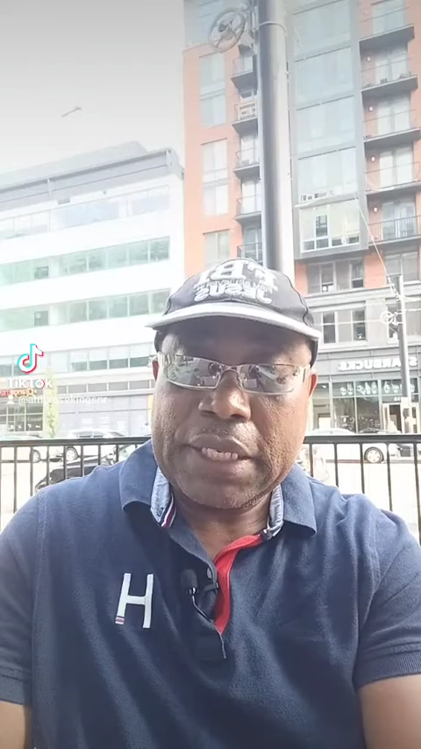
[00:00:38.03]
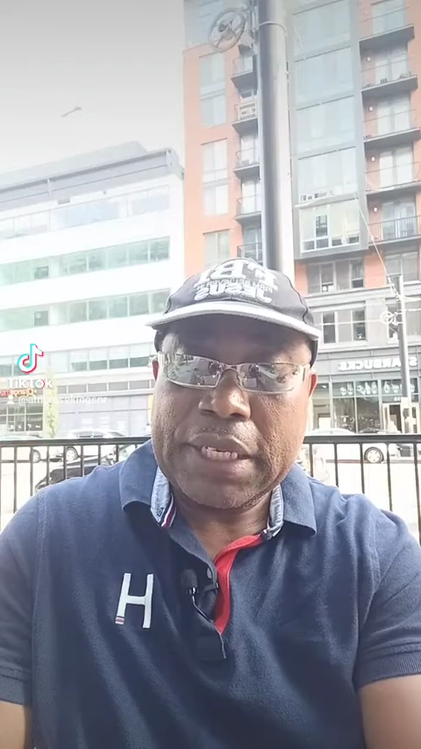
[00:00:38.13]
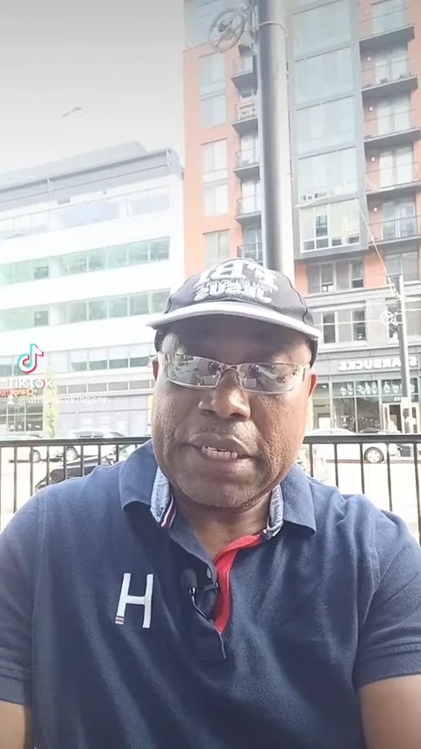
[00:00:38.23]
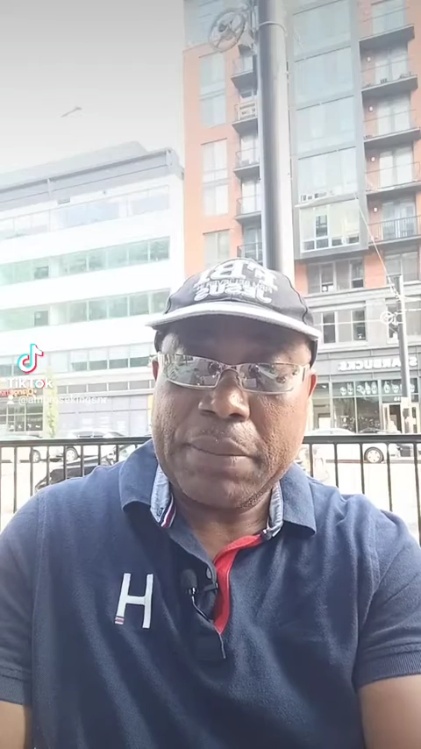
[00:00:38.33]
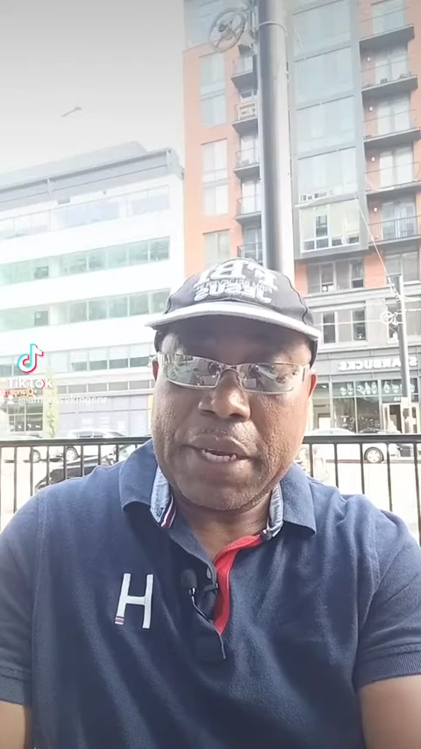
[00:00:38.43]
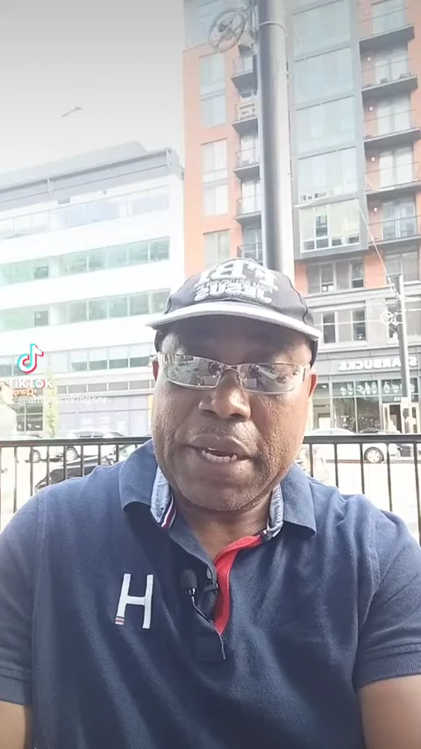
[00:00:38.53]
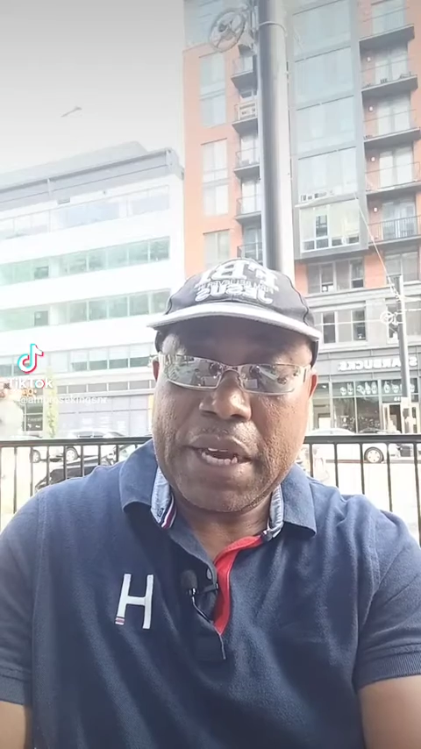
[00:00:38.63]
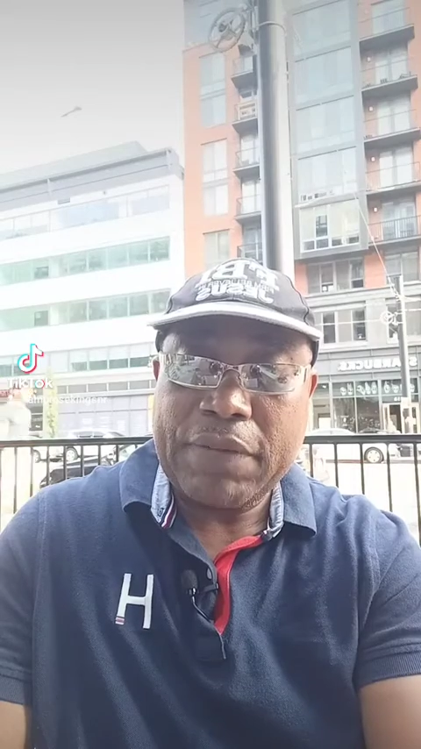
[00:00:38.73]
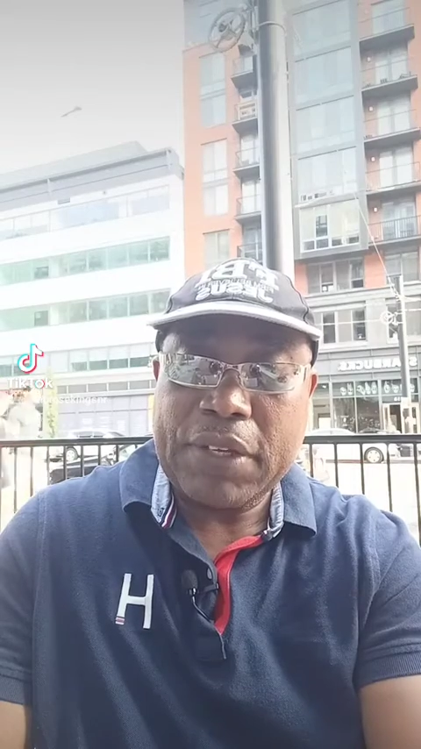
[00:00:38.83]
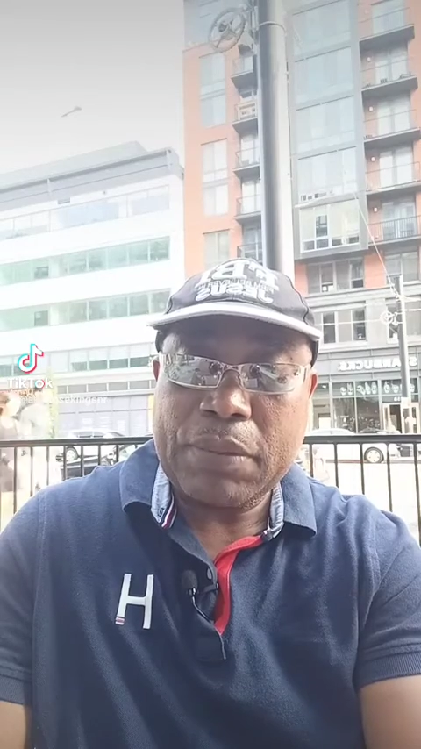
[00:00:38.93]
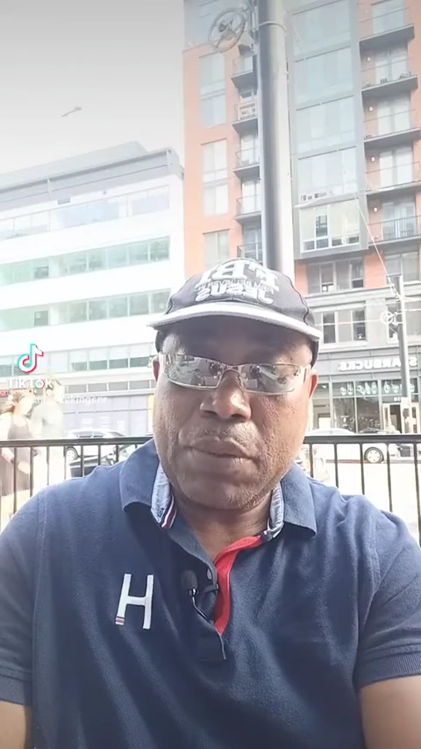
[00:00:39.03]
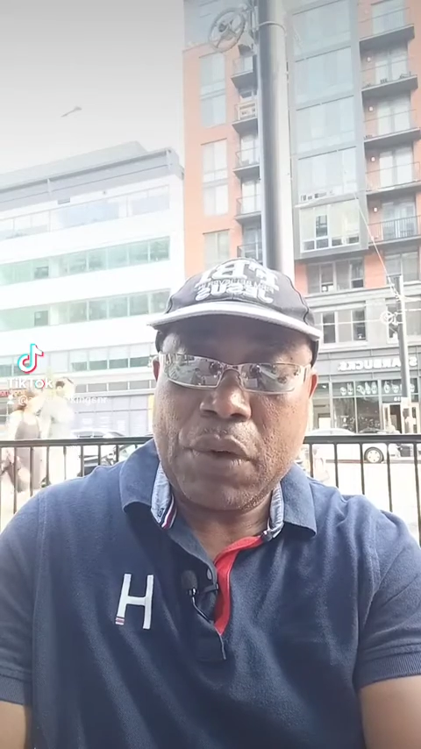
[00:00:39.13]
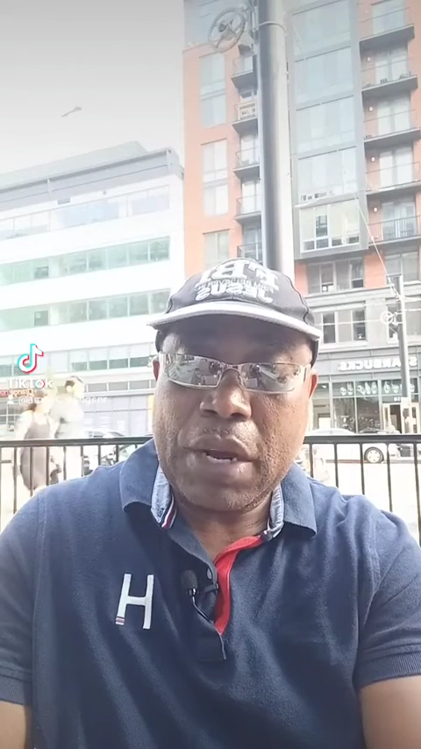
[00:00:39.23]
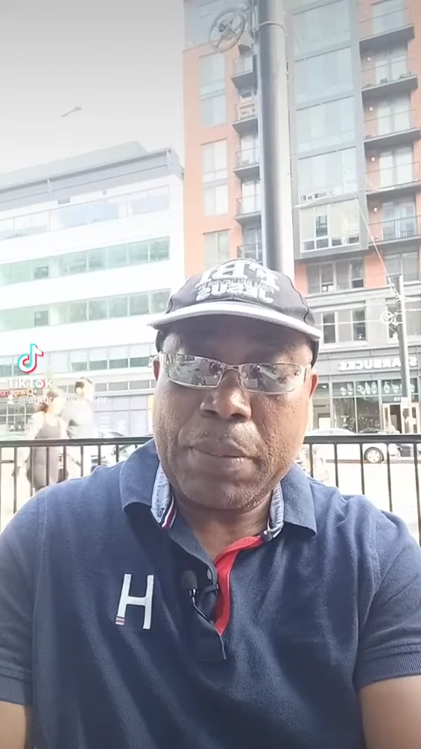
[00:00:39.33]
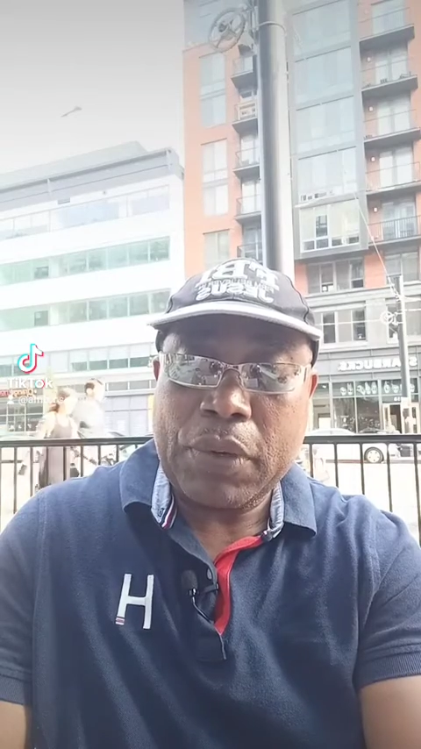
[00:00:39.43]
and that they might have it
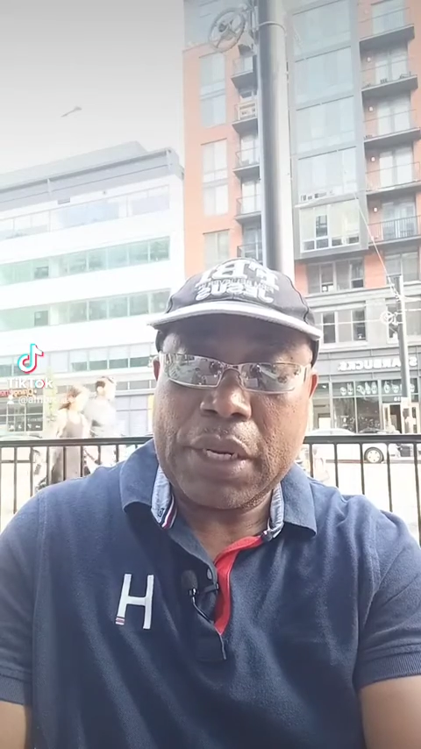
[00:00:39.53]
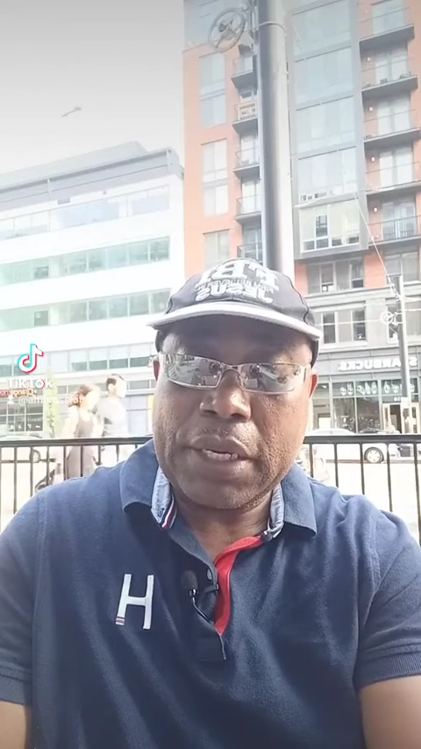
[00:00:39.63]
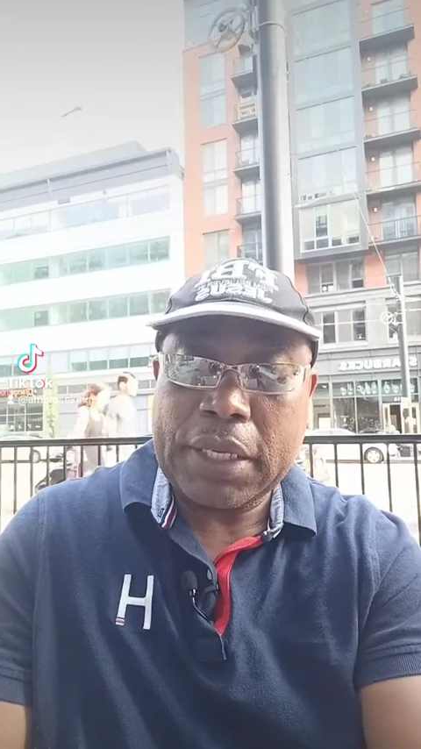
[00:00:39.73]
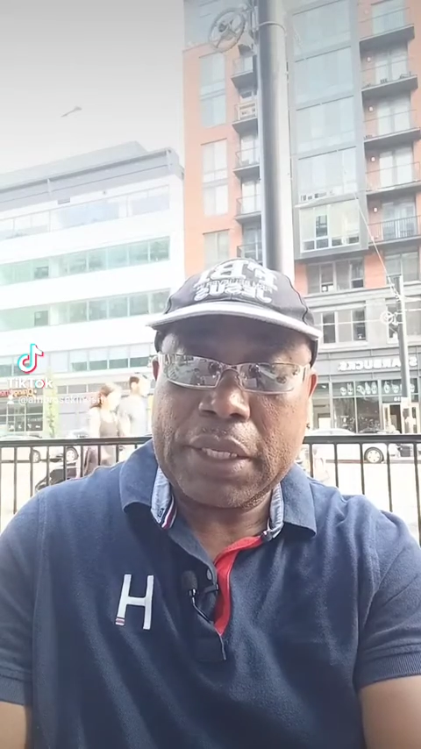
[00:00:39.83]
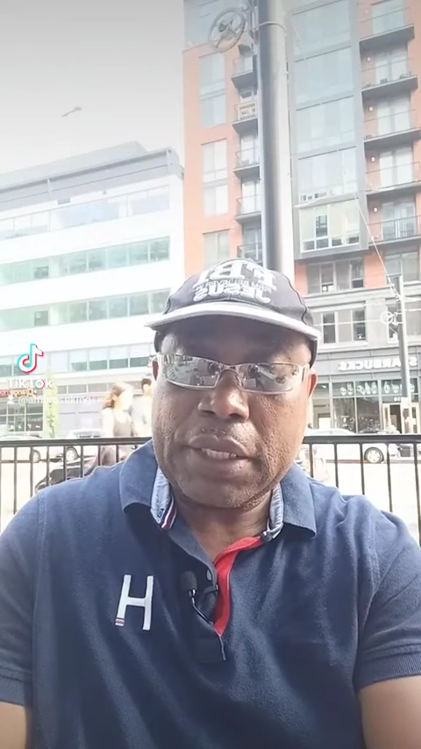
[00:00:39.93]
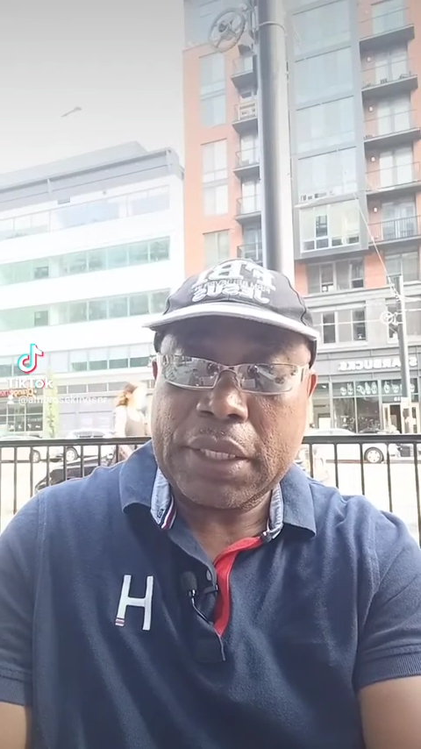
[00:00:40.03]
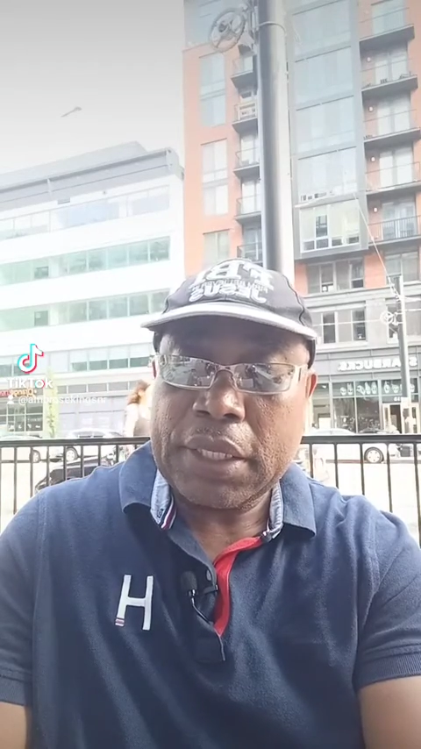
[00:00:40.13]
more abundantly."